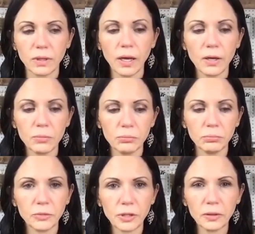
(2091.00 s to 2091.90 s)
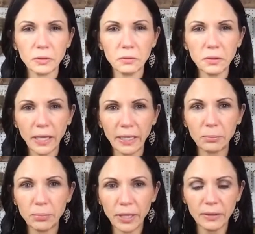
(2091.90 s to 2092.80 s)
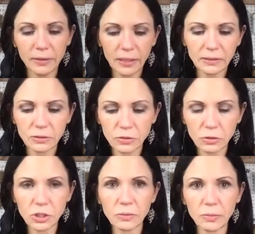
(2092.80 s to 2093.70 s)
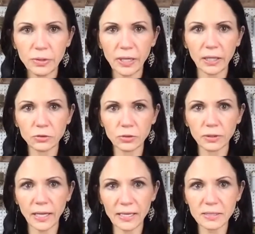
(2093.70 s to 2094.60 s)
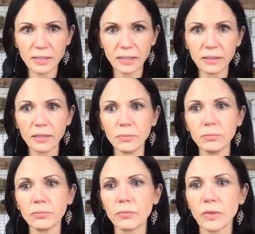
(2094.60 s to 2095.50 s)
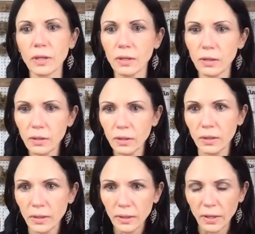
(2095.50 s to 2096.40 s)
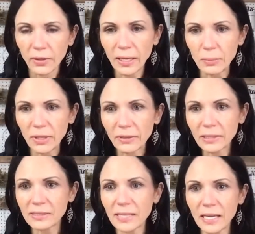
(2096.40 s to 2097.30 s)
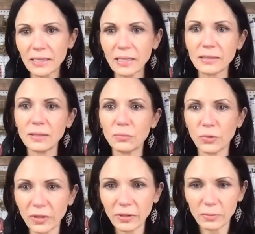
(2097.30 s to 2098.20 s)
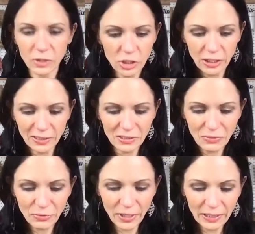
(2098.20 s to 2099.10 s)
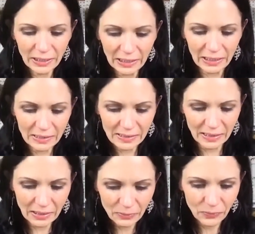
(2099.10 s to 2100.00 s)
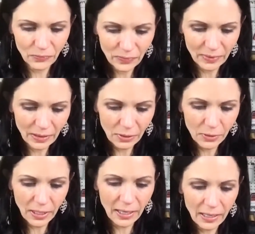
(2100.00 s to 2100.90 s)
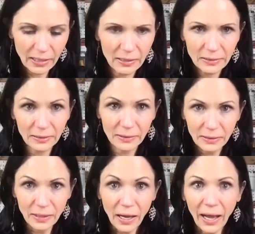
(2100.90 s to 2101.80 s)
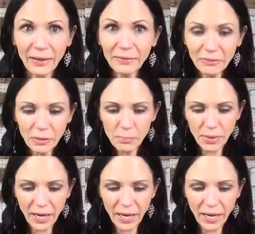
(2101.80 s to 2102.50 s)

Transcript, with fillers: um, the little like button things. And so she would put extra elastic in them. Okay, Mary's saying that the embroidery machine is fun and easy. Okay. I even